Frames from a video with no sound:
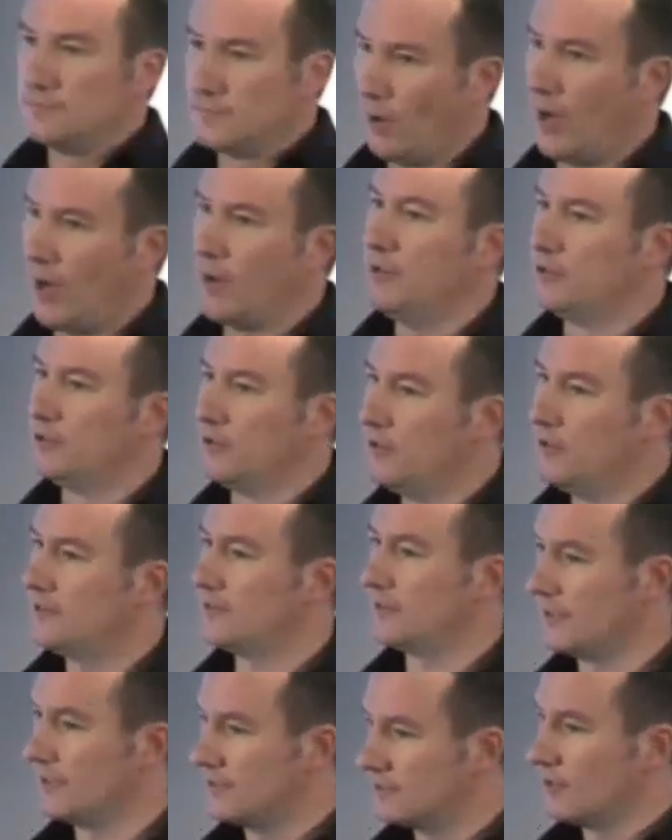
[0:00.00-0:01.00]
the way we do
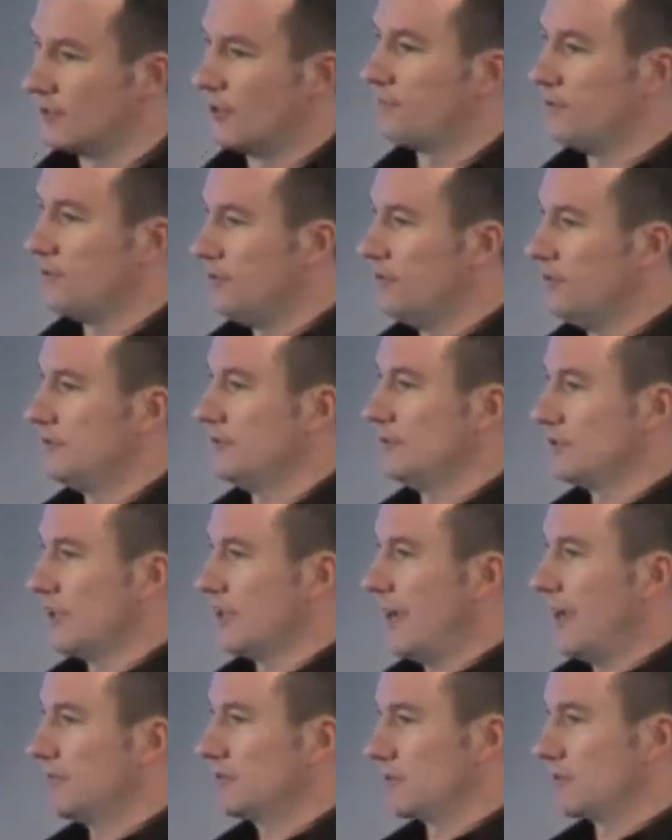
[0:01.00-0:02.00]
these things is often using
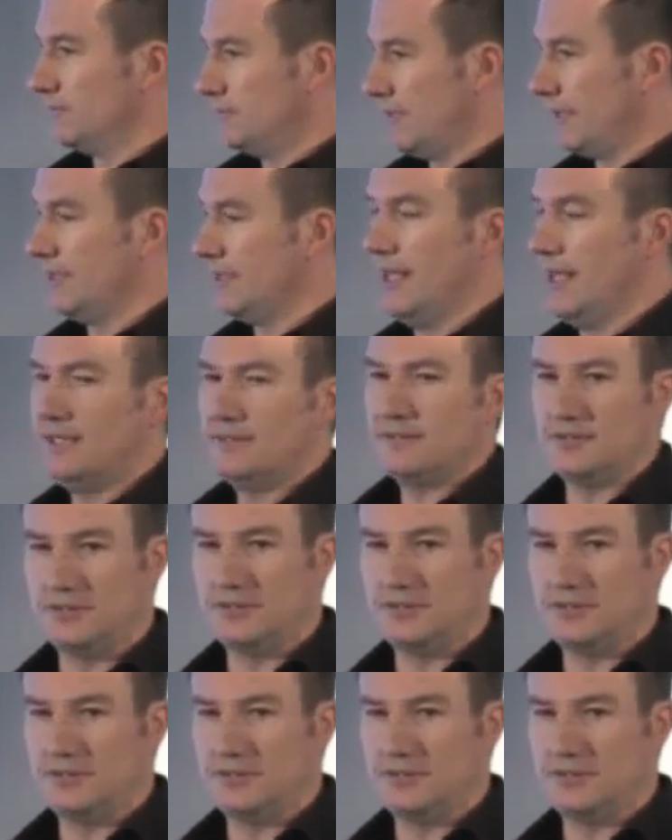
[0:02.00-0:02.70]
JavaScript techniques.